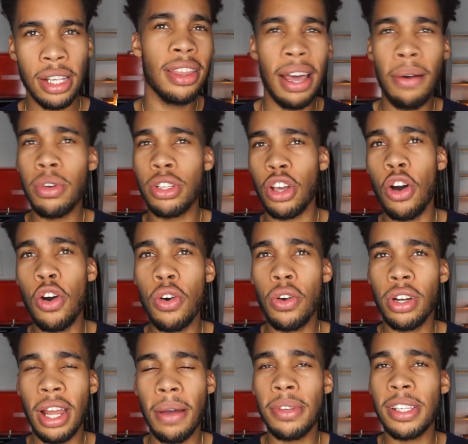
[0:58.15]
That was older,
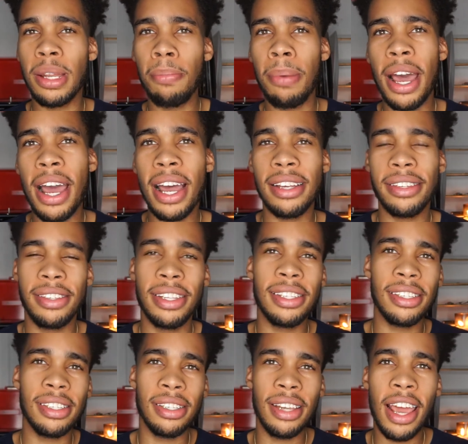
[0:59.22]
that was in the past, this
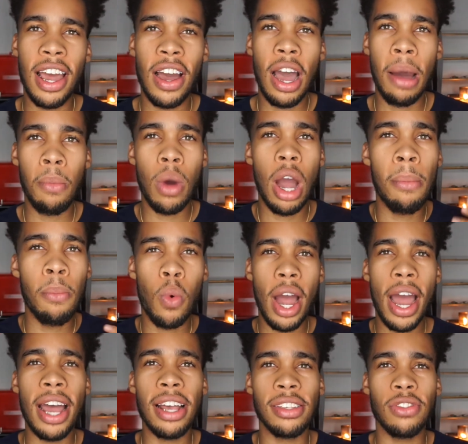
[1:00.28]
is now. I'm
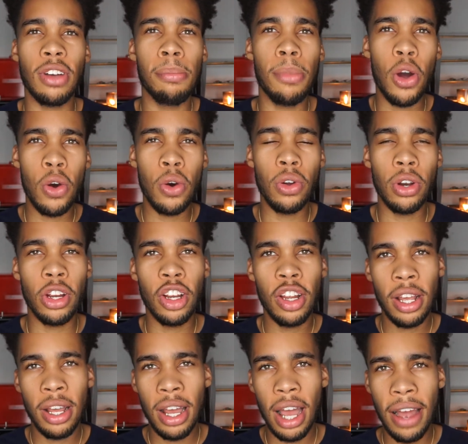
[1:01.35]
wiser, I'm older,
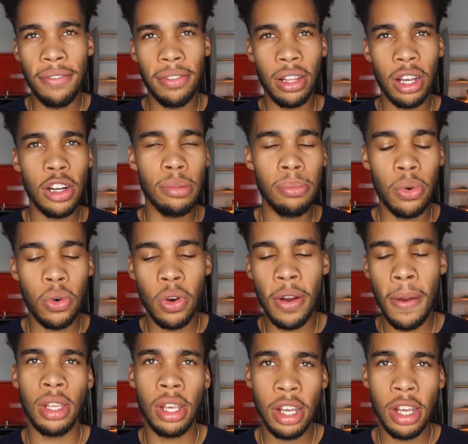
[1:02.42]
I've learned more.